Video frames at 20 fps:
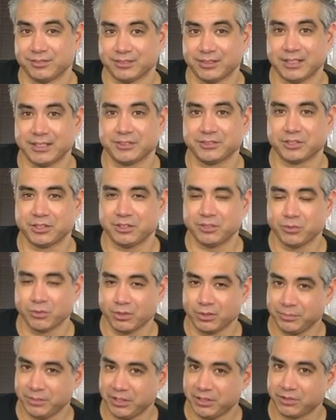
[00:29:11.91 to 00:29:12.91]
Okay? So you
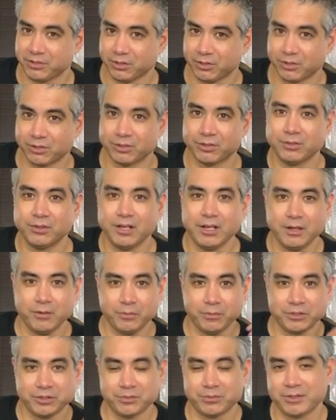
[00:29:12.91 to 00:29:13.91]
want to be thorough.
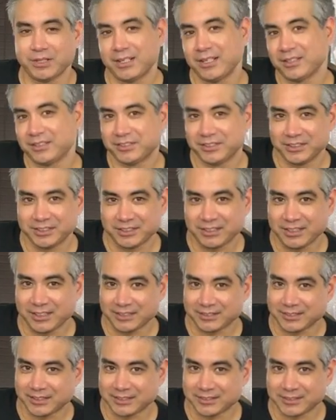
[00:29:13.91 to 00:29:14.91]
When you're ready, I'll see you at the
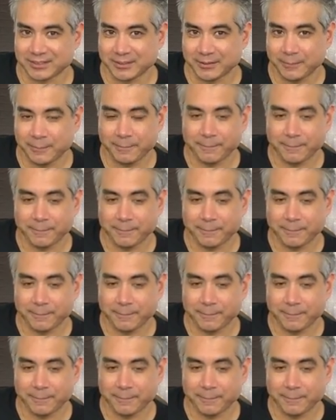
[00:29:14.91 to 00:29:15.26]
next lesson.